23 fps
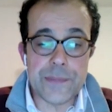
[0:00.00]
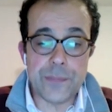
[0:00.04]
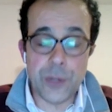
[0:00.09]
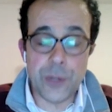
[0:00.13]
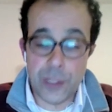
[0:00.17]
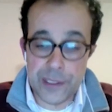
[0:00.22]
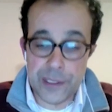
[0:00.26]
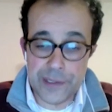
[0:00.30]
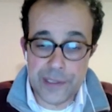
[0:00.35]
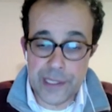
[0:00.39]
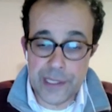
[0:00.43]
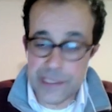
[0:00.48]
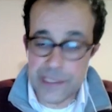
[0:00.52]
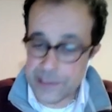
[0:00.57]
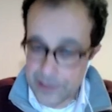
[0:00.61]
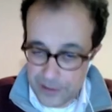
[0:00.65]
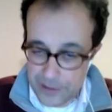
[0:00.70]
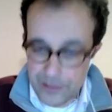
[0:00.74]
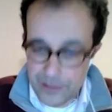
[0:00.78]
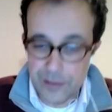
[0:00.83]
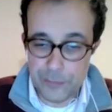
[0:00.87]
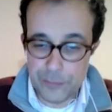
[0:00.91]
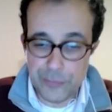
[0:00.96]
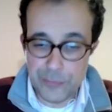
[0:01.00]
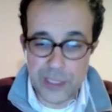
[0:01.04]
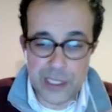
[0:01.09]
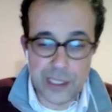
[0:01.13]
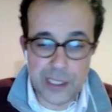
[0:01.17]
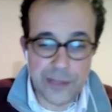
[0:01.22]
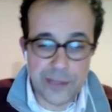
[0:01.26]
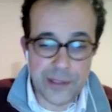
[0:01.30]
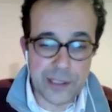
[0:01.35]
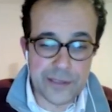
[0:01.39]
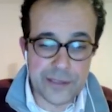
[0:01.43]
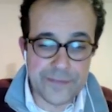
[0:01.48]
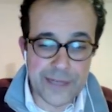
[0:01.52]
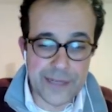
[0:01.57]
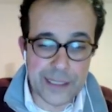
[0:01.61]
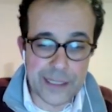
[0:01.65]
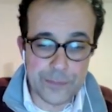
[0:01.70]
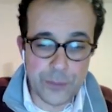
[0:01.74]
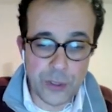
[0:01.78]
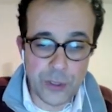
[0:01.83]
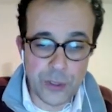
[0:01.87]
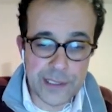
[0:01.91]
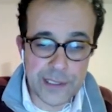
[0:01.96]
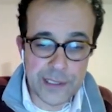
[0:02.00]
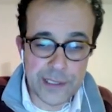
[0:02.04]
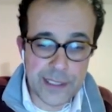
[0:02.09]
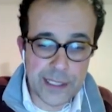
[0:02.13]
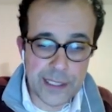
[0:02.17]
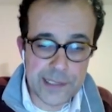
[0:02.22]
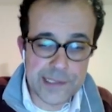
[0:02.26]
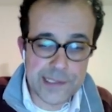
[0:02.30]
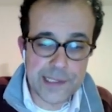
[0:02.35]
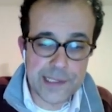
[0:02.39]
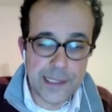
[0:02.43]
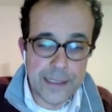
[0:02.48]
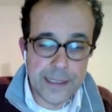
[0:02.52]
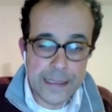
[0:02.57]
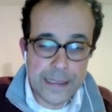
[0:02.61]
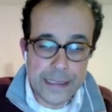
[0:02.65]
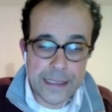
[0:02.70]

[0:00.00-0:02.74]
politics, meaning the divine politics